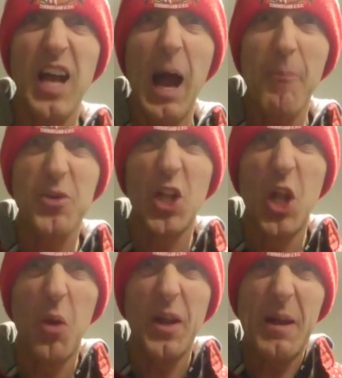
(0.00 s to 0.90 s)
an
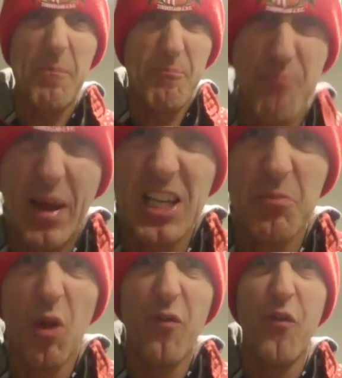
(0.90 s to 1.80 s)
absolutely
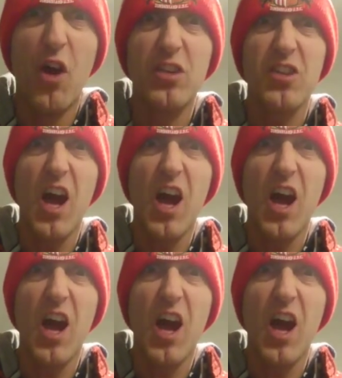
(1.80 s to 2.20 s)
abysmal first